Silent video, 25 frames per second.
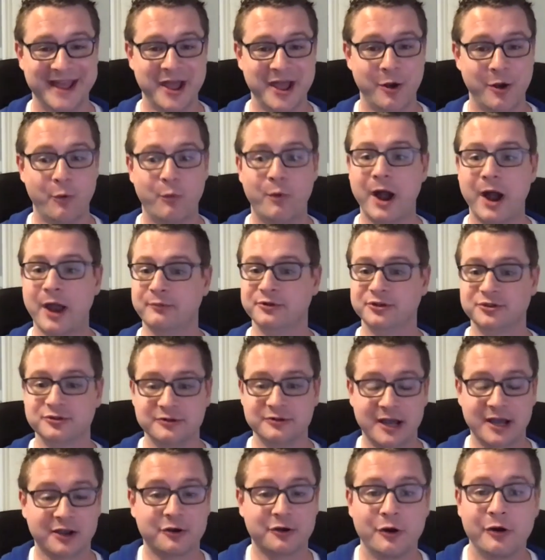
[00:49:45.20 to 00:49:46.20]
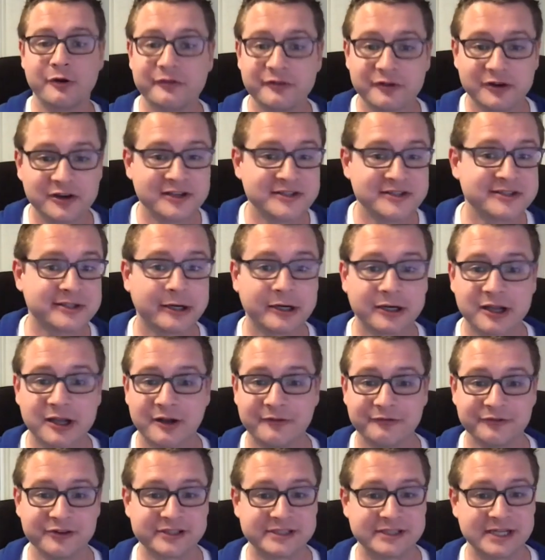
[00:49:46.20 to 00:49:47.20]
Why would you not go over and start a
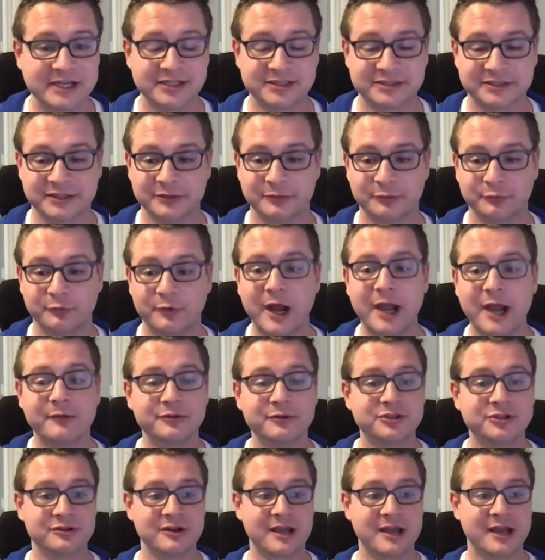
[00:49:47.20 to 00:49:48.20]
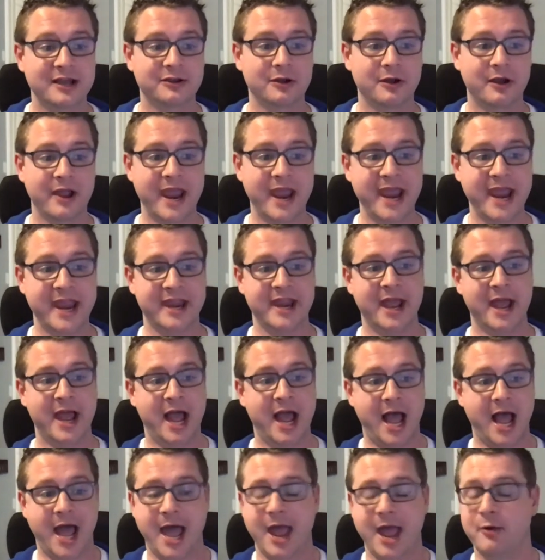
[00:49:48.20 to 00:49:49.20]
conversation? Why would you not go, hey,
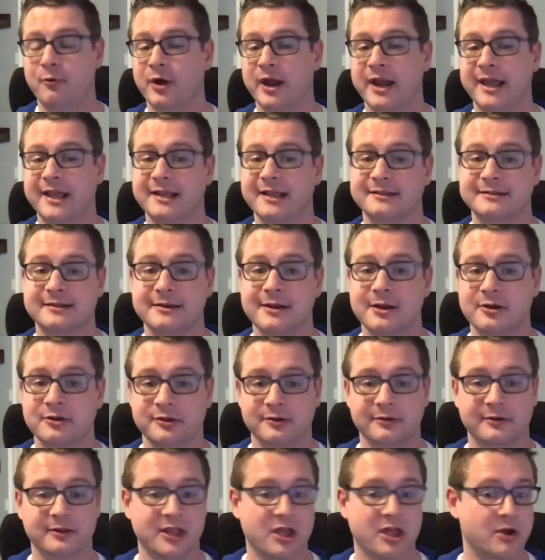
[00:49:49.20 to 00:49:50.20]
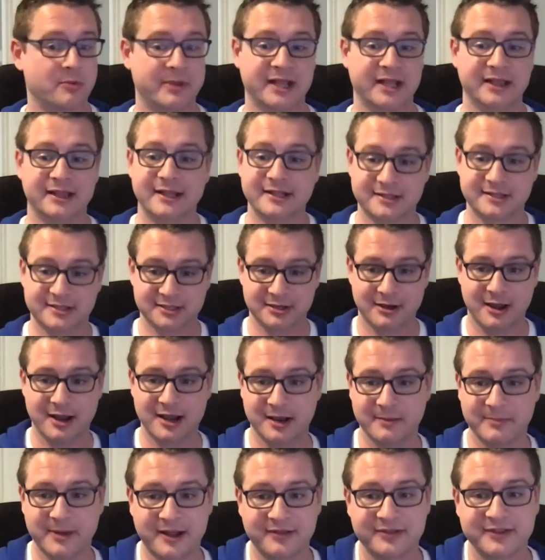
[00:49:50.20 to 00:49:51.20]
I want to get to know you a little bit. Let's talk
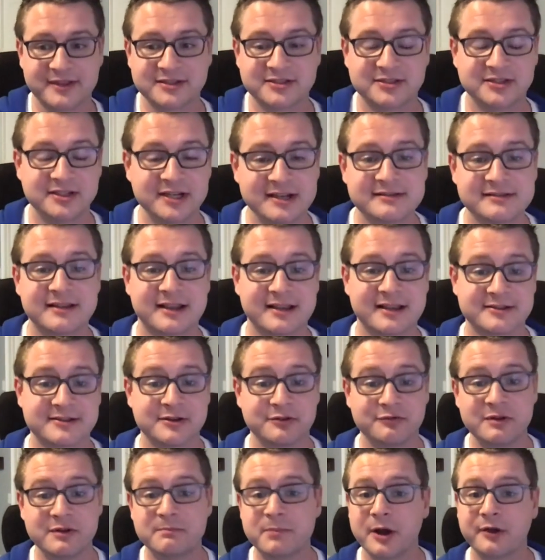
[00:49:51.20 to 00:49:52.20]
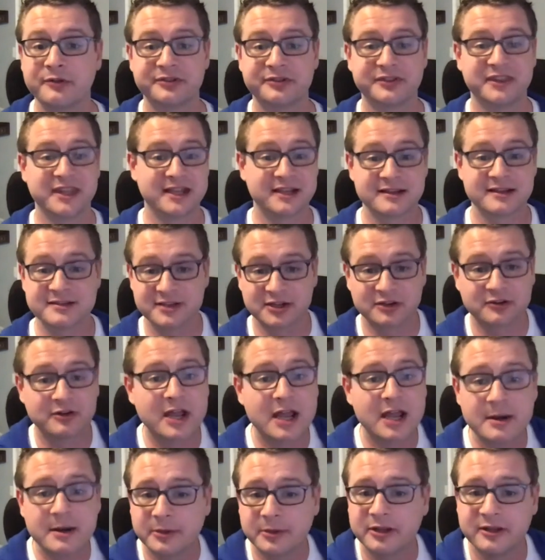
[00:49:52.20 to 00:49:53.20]
about this Jesus who we both think is
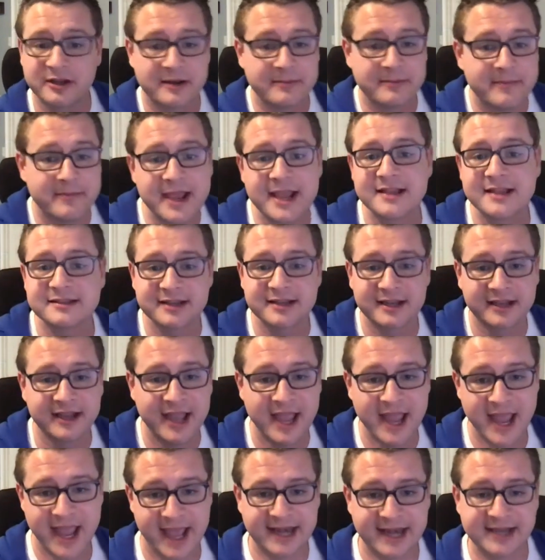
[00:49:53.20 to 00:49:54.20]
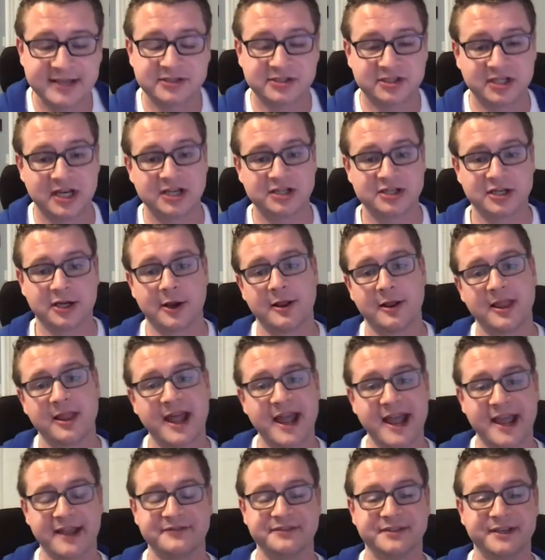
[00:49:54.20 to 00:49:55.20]
incredible and amazing and is changing our
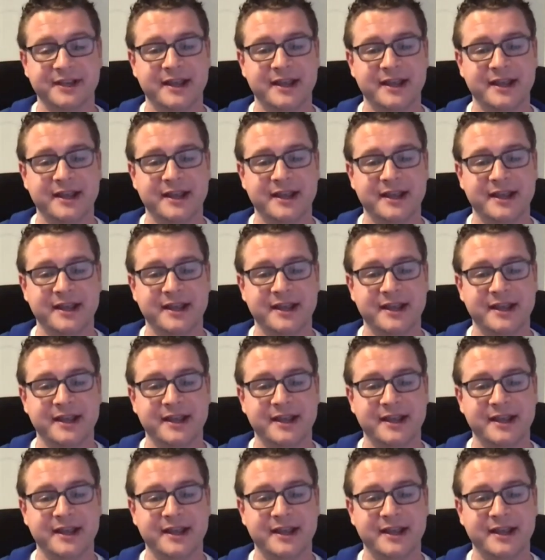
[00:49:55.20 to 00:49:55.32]
lives.